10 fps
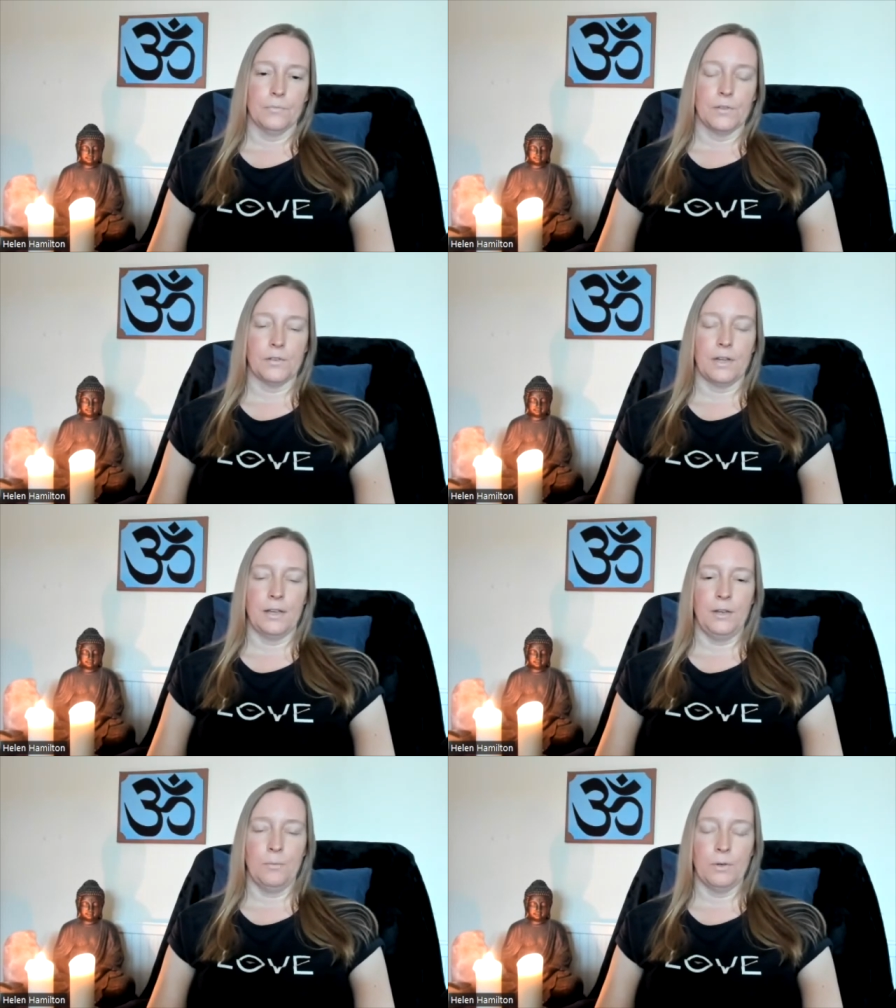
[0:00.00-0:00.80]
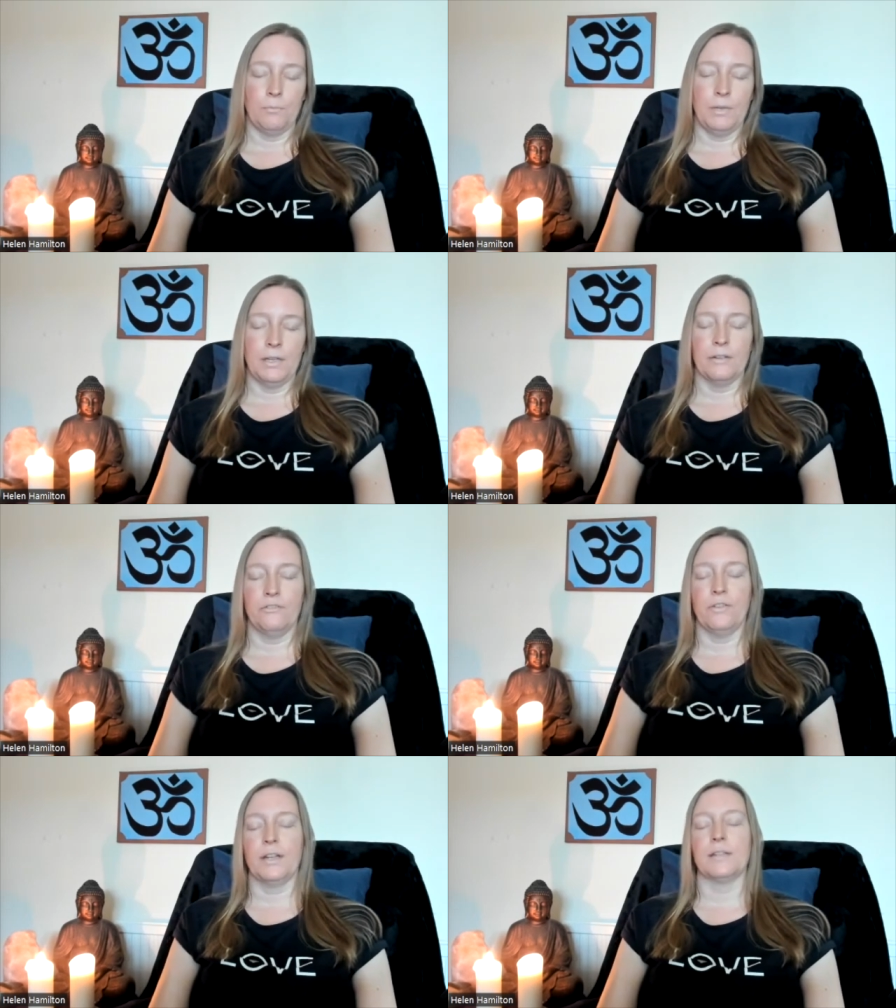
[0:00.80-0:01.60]
Is there anyone being
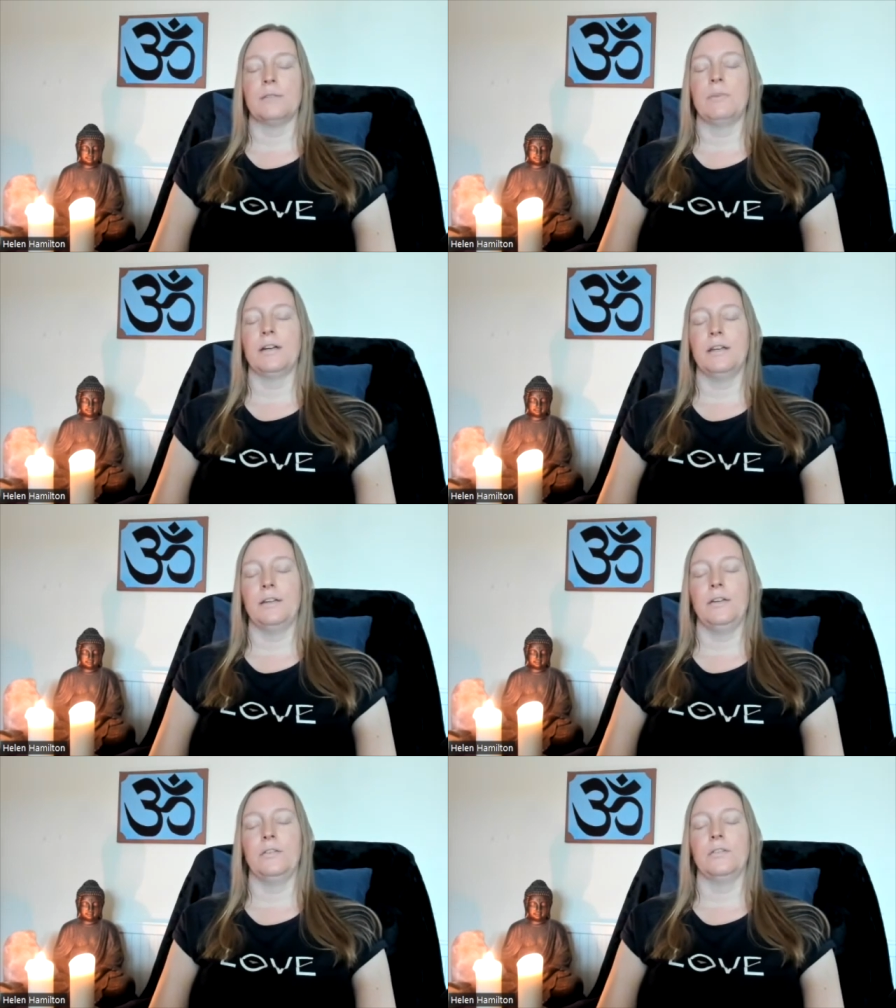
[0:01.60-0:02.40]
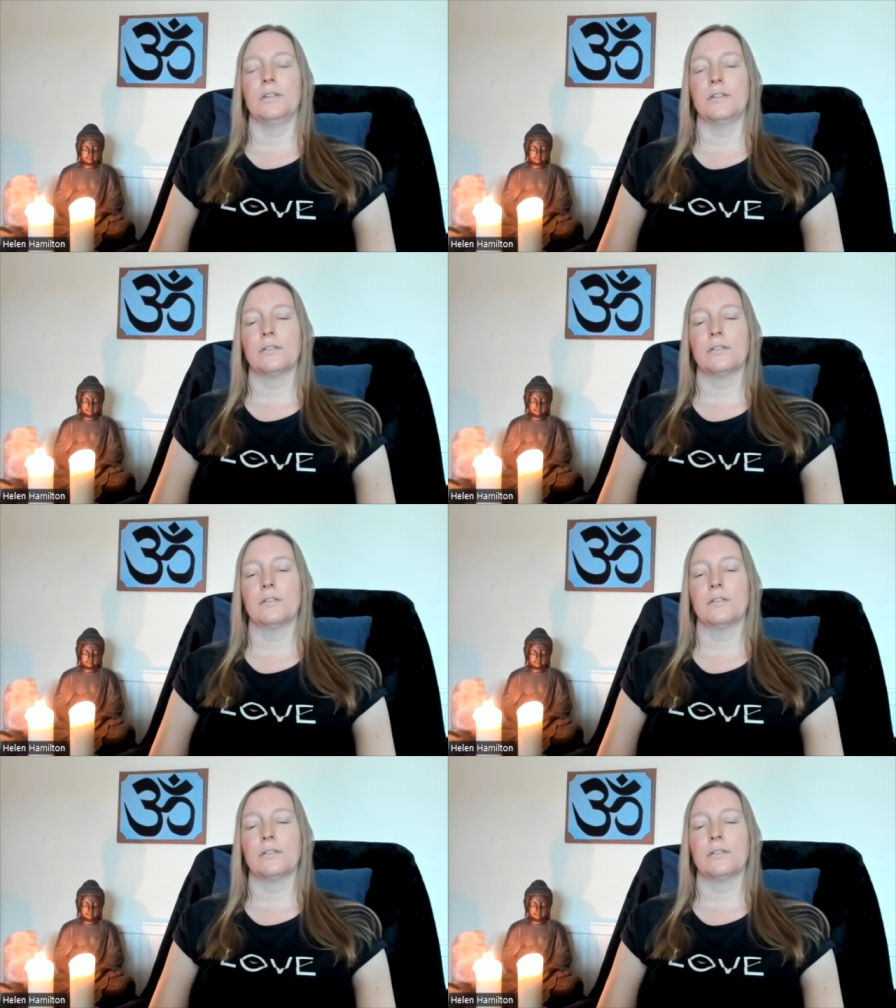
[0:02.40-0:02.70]
affected by any of this?